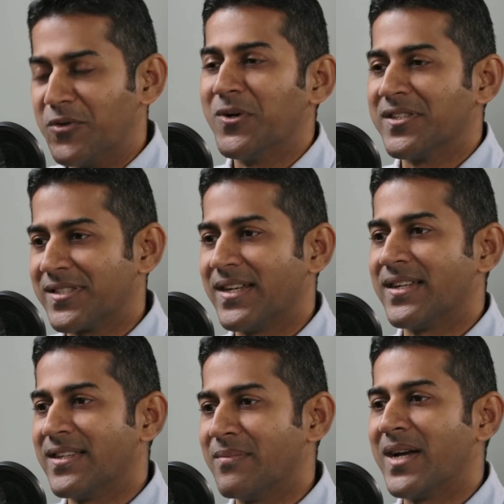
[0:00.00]
do understand
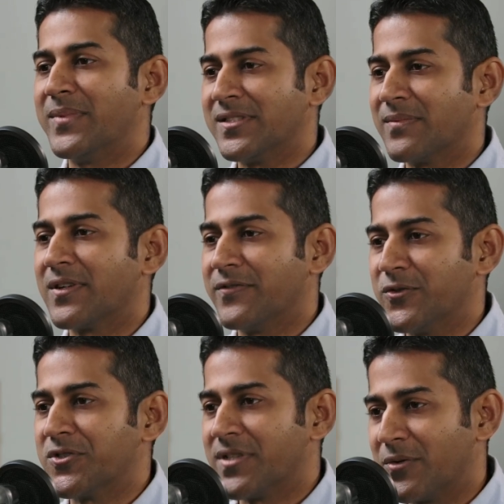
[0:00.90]
that there might be some
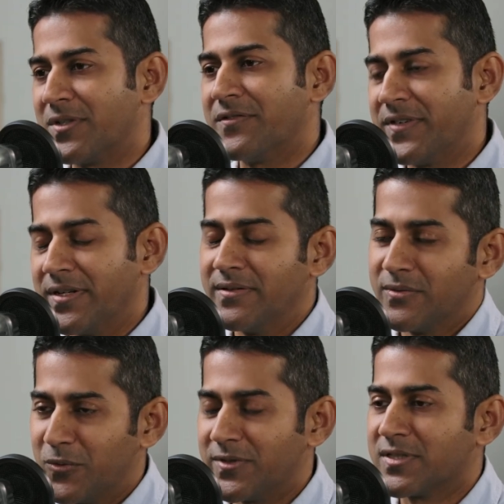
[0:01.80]
confusion out in the field
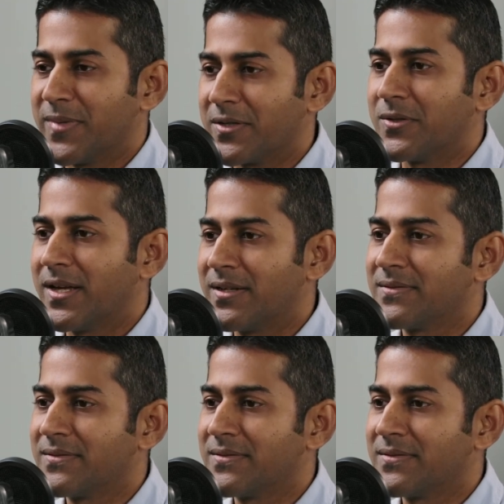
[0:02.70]
with respect to that.